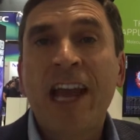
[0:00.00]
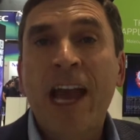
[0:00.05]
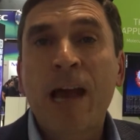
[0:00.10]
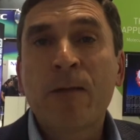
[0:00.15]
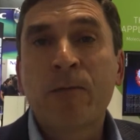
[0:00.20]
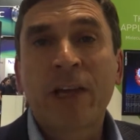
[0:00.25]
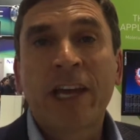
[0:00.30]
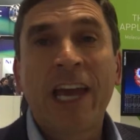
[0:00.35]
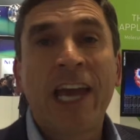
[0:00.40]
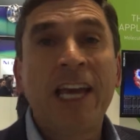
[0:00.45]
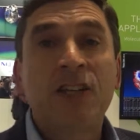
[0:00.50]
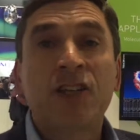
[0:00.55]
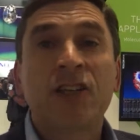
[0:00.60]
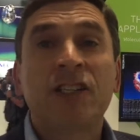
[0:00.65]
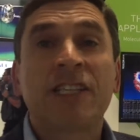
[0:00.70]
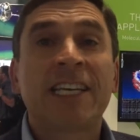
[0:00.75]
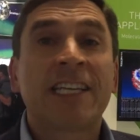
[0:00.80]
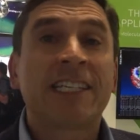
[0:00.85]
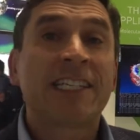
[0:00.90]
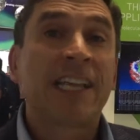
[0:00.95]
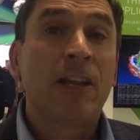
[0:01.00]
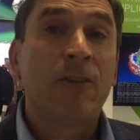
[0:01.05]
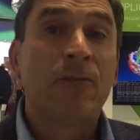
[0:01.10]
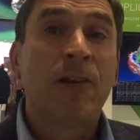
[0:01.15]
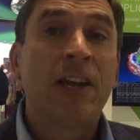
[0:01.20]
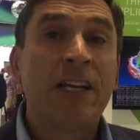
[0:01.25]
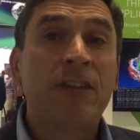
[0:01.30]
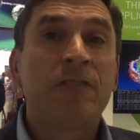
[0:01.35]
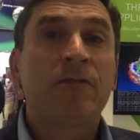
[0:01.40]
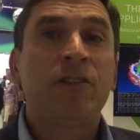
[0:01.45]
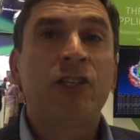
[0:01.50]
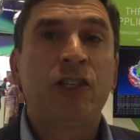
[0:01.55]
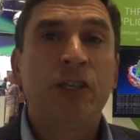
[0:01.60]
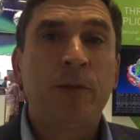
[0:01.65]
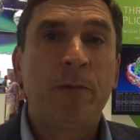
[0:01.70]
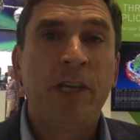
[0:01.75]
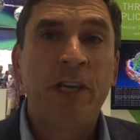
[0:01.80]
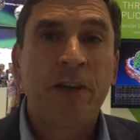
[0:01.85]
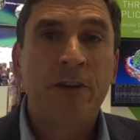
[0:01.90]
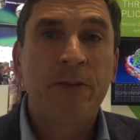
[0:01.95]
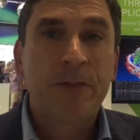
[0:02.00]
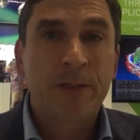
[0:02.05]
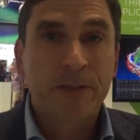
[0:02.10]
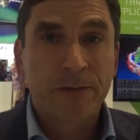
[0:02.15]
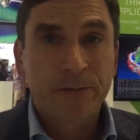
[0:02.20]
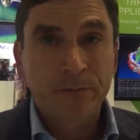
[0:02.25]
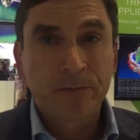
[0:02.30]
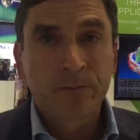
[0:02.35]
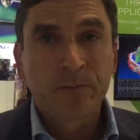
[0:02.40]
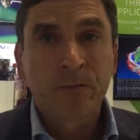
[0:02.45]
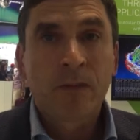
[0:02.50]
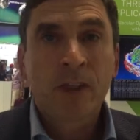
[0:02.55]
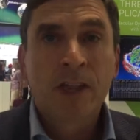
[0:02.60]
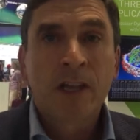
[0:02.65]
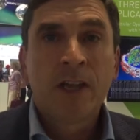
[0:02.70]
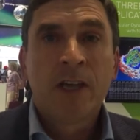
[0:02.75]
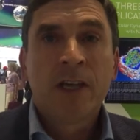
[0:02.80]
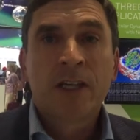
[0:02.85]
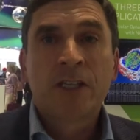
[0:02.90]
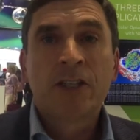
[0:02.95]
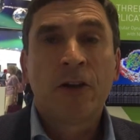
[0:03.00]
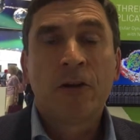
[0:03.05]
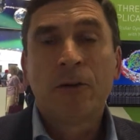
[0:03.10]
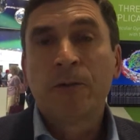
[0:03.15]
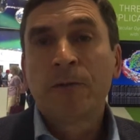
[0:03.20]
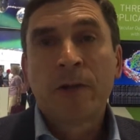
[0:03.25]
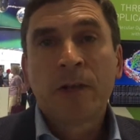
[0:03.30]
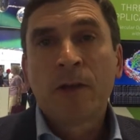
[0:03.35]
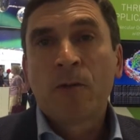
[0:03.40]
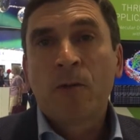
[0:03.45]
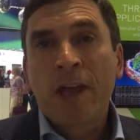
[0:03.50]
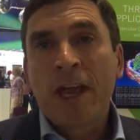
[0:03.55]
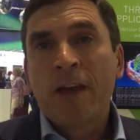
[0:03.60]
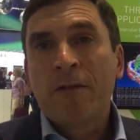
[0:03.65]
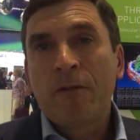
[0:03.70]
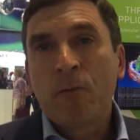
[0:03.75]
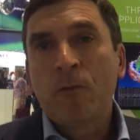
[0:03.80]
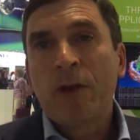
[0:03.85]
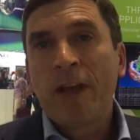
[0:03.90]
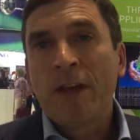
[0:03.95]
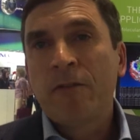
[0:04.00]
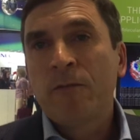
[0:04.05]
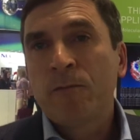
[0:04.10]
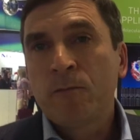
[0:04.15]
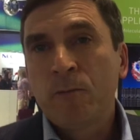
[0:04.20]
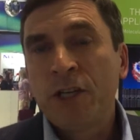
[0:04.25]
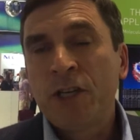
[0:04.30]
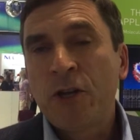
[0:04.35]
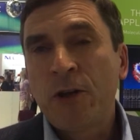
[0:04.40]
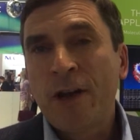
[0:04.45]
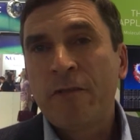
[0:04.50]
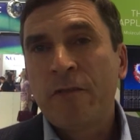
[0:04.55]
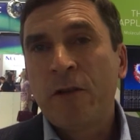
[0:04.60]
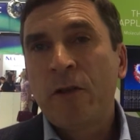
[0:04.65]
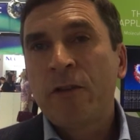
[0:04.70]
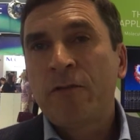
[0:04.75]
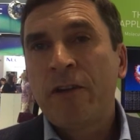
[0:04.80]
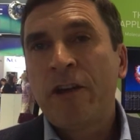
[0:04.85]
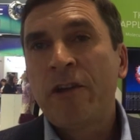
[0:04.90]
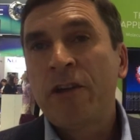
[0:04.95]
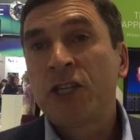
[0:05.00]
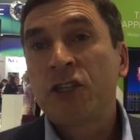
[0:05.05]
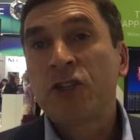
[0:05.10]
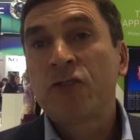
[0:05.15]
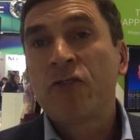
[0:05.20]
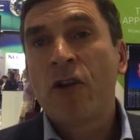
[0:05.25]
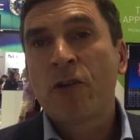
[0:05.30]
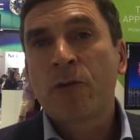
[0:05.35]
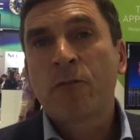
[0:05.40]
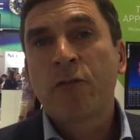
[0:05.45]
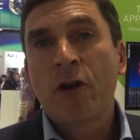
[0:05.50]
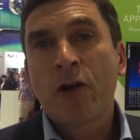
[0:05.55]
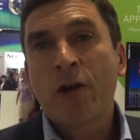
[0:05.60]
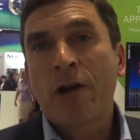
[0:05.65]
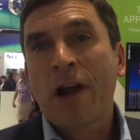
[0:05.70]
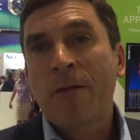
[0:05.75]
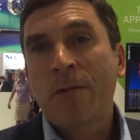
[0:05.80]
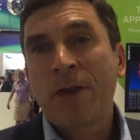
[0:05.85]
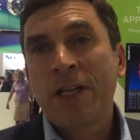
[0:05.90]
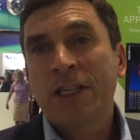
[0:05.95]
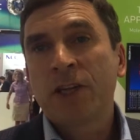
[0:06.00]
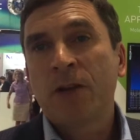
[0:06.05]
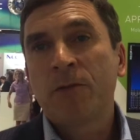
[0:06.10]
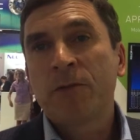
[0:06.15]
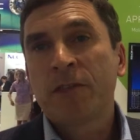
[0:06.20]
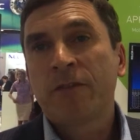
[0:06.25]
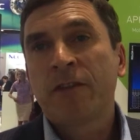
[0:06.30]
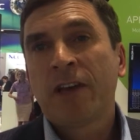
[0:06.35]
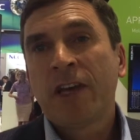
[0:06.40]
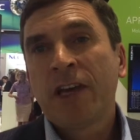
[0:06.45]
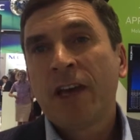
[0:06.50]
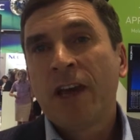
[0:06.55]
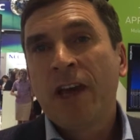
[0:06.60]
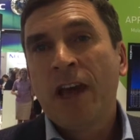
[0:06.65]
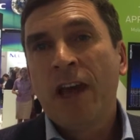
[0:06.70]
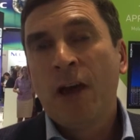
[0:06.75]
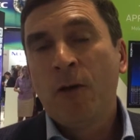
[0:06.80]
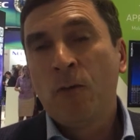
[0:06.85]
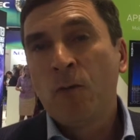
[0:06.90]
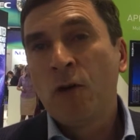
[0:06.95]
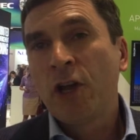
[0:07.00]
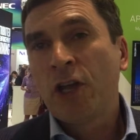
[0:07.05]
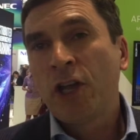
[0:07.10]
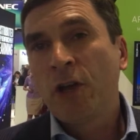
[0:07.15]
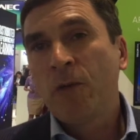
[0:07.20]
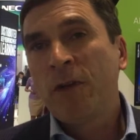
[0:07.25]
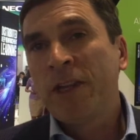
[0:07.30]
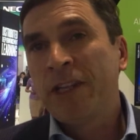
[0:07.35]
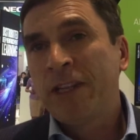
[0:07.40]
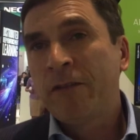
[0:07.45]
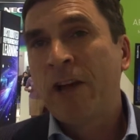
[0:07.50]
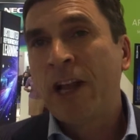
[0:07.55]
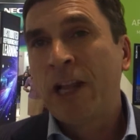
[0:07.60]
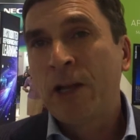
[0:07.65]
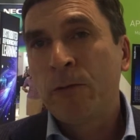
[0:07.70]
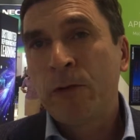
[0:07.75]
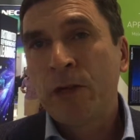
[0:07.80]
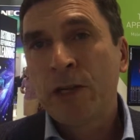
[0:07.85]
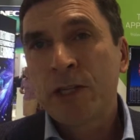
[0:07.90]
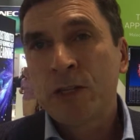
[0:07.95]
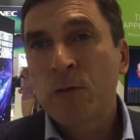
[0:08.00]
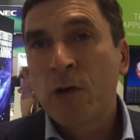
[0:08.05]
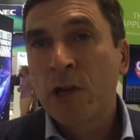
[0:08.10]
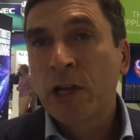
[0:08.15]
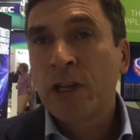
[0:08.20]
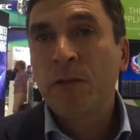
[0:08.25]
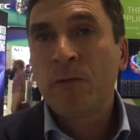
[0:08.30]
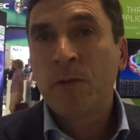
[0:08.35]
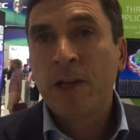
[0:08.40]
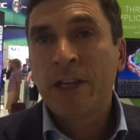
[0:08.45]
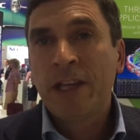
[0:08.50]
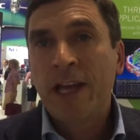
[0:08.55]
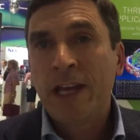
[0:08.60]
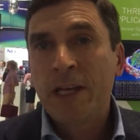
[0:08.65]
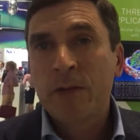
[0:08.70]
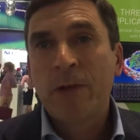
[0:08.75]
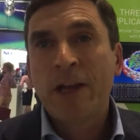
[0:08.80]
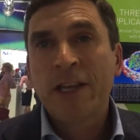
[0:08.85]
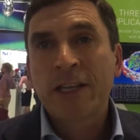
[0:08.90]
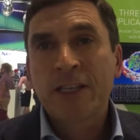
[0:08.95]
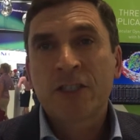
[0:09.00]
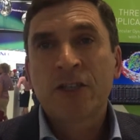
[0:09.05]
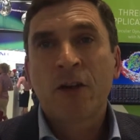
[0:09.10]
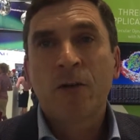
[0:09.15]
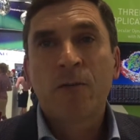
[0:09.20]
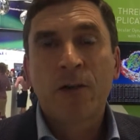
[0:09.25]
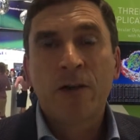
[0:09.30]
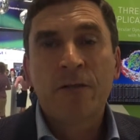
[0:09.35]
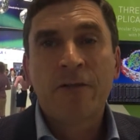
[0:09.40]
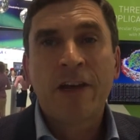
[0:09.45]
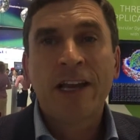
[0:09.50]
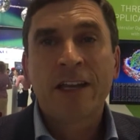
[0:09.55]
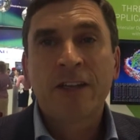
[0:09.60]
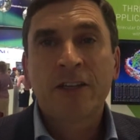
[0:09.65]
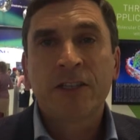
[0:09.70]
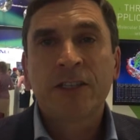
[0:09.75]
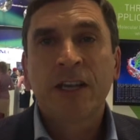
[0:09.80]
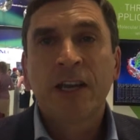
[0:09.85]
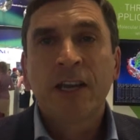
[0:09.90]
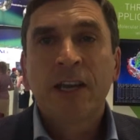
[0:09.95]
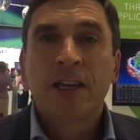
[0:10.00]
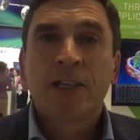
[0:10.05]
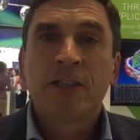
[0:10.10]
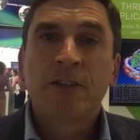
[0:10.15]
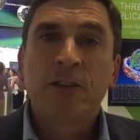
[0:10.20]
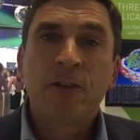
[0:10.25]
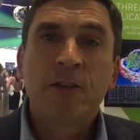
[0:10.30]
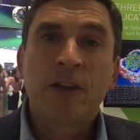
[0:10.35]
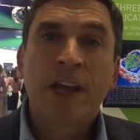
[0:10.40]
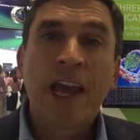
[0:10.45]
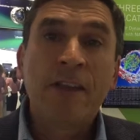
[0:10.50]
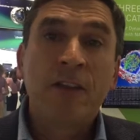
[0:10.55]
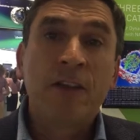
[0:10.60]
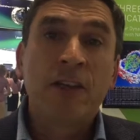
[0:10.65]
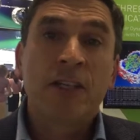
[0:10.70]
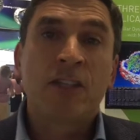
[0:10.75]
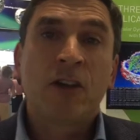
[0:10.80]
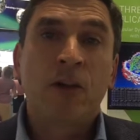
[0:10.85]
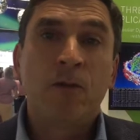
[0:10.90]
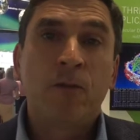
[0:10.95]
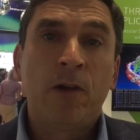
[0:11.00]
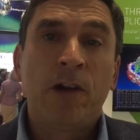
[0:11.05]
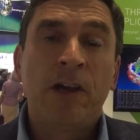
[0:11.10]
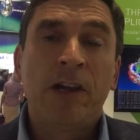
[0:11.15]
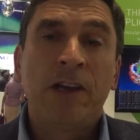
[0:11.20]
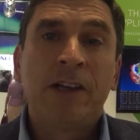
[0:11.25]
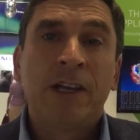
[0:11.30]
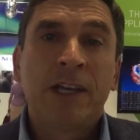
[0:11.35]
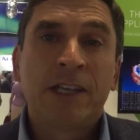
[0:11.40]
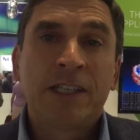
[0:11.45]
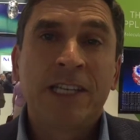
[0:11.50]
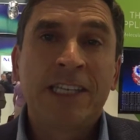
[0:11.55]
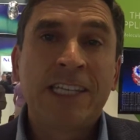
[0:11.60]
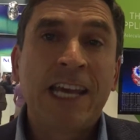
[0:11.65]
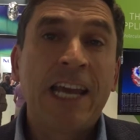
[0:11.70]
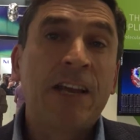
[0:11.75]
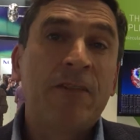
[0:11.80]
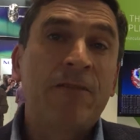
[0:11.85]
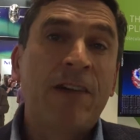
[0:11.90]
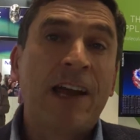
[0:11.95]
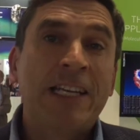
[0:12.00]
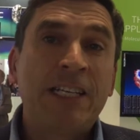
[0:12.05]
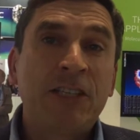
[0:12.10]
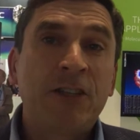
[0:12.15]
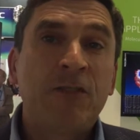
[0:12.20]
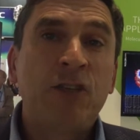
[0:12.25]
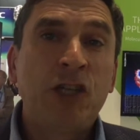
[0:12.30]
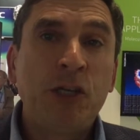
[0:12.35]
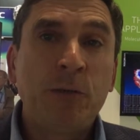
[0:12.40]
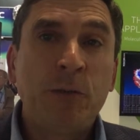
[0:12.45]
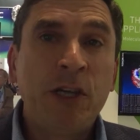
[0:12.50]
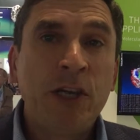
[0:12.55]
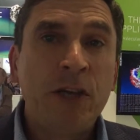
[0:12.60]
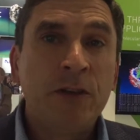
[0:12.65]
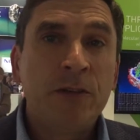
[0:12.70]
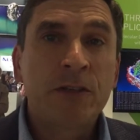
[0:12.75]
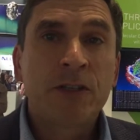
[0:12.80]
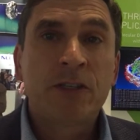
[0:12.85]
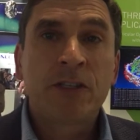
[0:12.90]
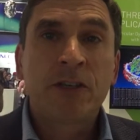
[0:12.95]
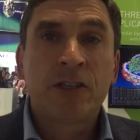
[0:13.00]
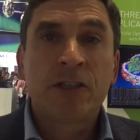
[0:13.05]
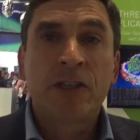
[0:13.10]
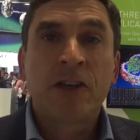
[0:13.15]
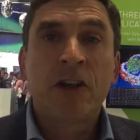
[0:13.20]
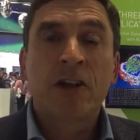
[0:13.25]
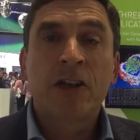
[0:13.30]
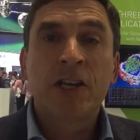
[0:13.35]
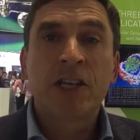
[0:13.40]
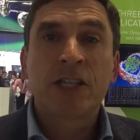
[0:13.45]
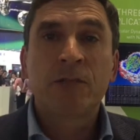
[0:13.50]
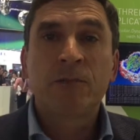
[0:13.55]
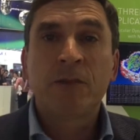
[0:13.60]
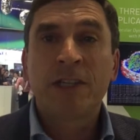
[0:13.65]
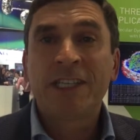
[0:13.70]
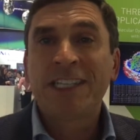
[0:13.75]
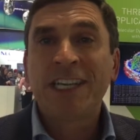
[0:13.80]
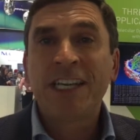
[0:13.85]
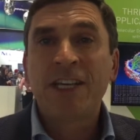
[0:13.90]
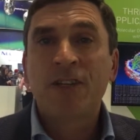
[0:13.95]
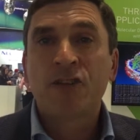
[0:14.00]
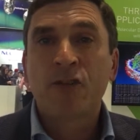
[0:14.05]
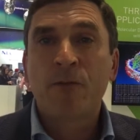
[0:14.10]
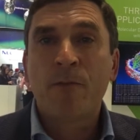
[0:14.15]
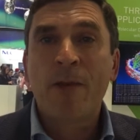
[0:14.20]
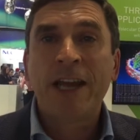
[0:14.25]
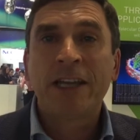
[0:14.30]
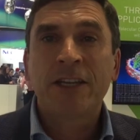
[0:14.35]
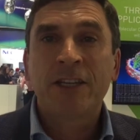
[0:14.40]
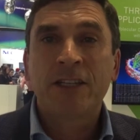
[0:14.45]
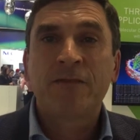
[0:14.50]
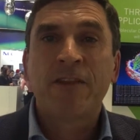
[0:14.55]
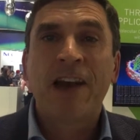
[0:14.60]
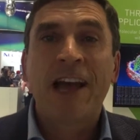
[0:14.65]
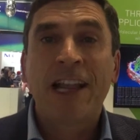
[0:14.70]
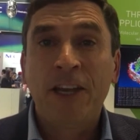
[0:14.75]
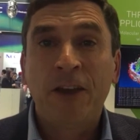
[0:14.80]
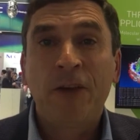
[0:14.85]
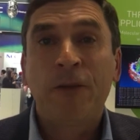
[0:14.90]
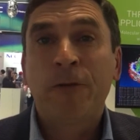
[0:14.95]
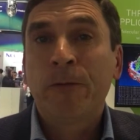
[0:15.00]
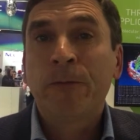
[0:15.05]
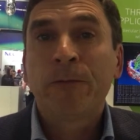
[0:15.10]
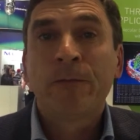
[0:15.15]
applications accelerated for GPUs. So we do have a very strong program in terms of working with developers, working with independent software vendors to get their software to take advantage of GPUs, such that our customers see tremendous value